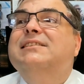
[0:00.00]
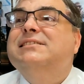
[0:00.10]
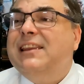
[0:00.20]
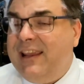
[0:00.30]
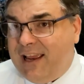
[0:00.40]

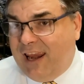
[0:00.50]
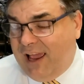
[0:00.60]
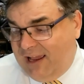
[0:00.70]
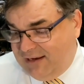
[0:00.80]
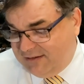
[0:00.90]
C
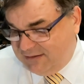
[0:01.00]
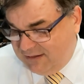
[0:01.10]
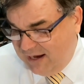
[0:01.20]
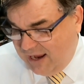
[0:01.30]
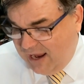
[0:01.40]
class
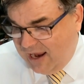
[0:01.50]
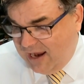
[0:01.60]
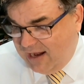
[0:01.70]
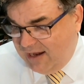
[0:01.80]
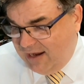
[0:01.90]

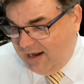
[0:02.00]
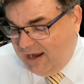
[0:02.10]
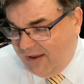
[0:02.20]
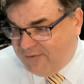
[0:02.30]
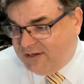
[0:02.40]
and he
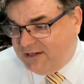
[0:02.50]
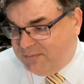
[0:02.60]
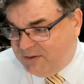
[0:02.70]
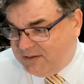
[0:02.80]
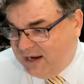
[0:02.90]
loves
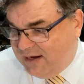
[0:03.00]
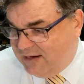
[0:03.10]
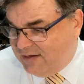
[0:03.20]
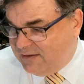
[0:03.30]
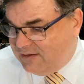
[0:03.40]
his
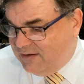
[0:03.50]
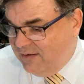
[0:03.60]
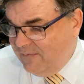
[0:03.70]
Mercedes.